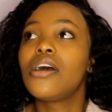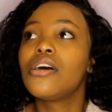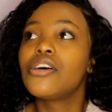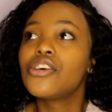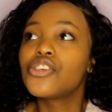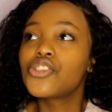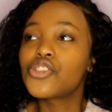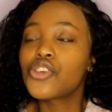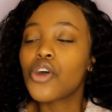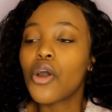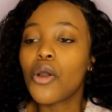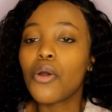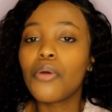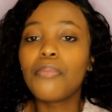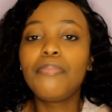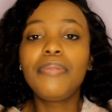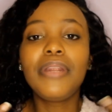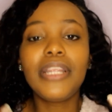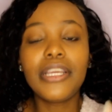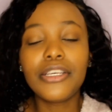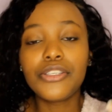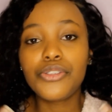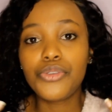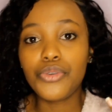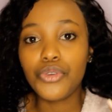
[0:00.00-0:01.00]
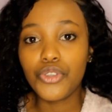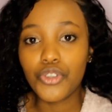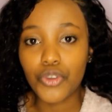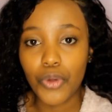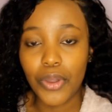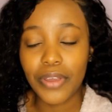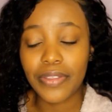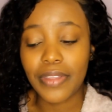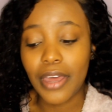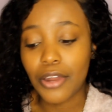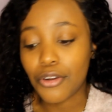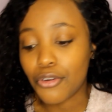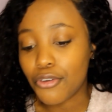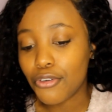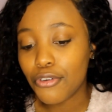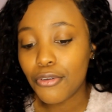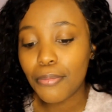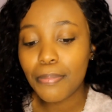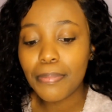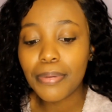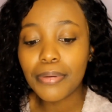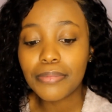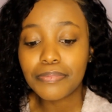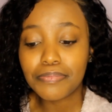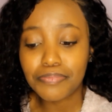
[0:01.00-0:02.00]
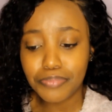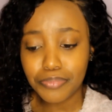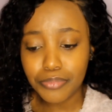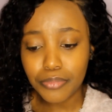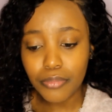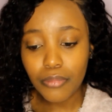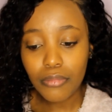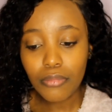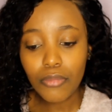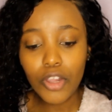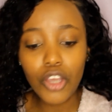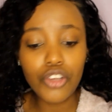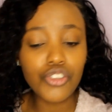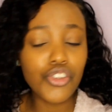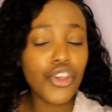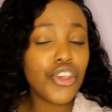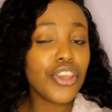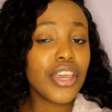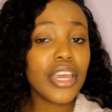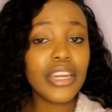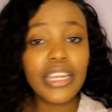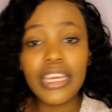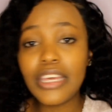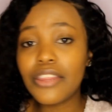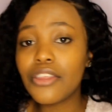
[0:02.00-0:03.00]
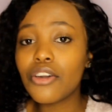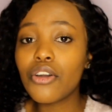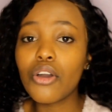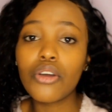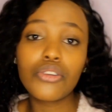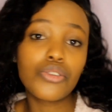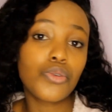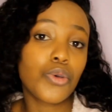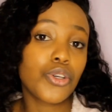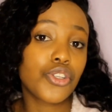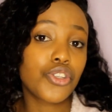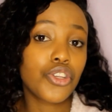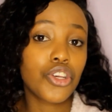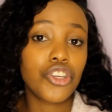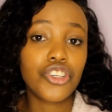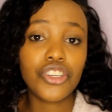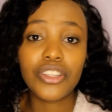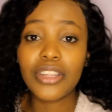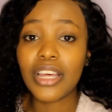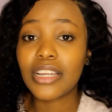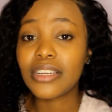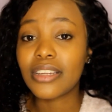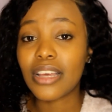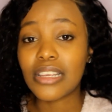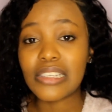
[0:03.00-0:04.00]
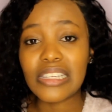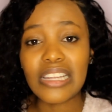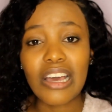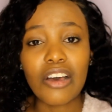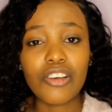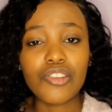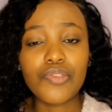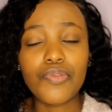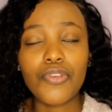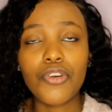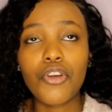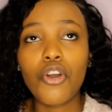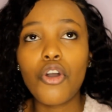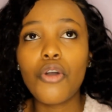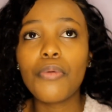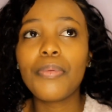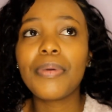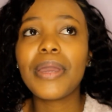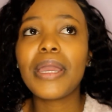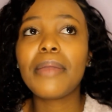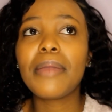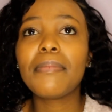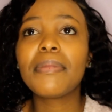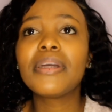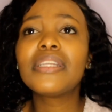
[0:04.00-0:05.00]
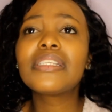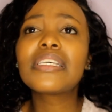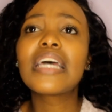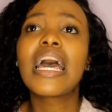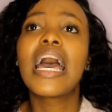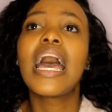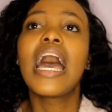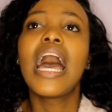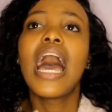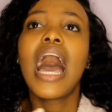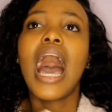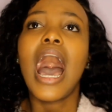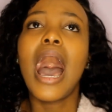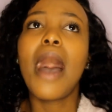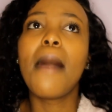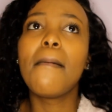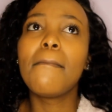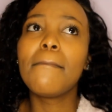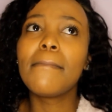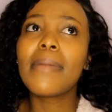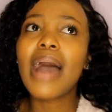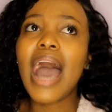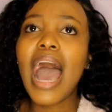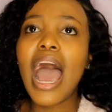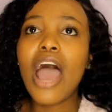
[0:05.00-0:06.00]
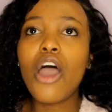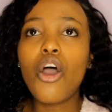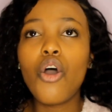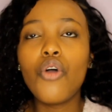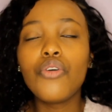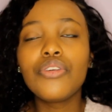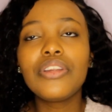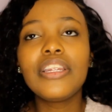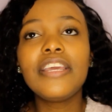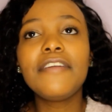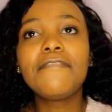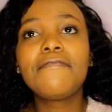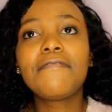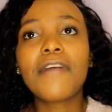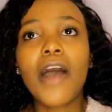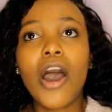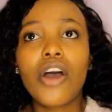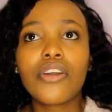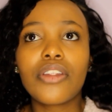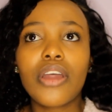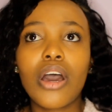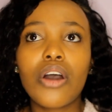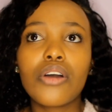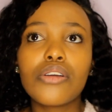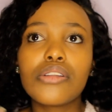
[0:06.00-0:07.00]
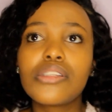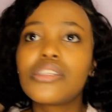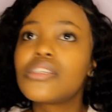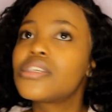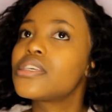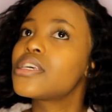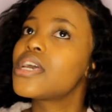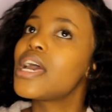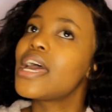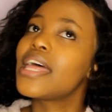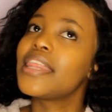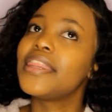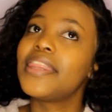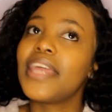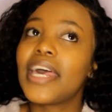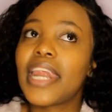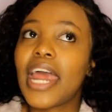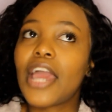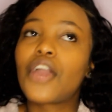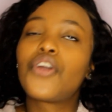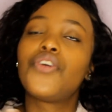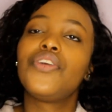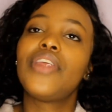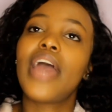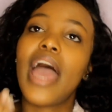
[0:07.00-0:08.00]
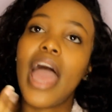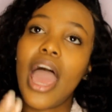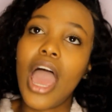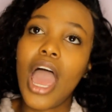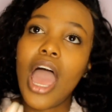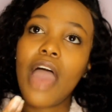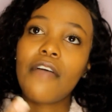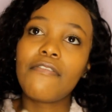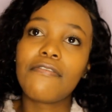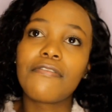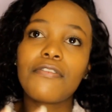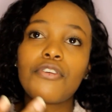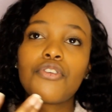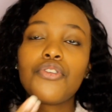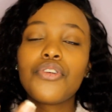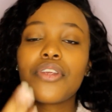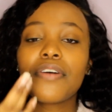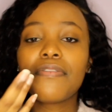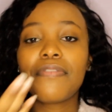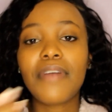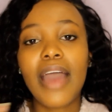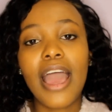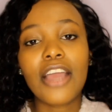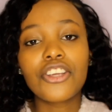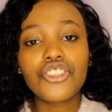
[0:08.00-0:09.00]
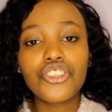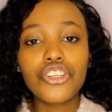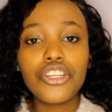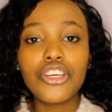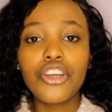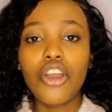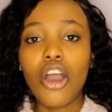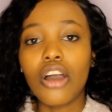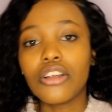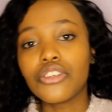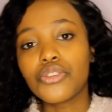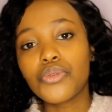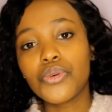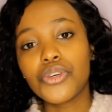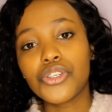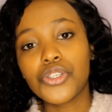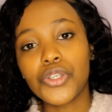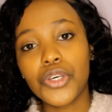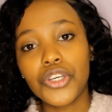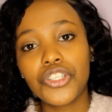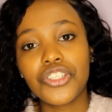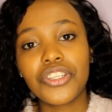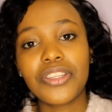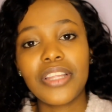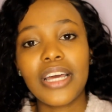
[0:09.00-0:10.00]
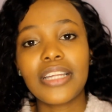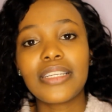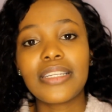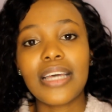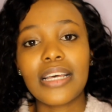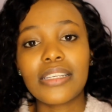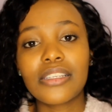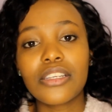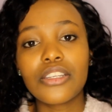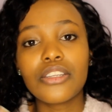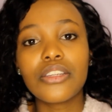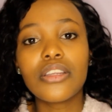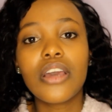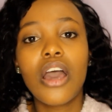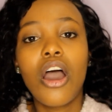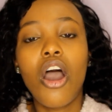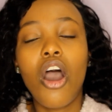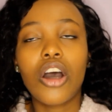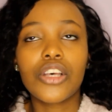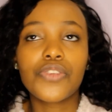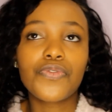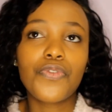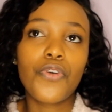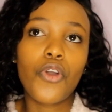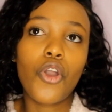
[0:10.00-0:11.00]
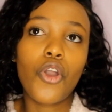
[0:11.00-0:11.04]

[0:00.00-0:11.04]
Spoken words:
So please do join that group. So you can either go to a surgeon that doesn't ask for co-payment. I only found out that I could have actually gone to a surgeon that doesn't ask for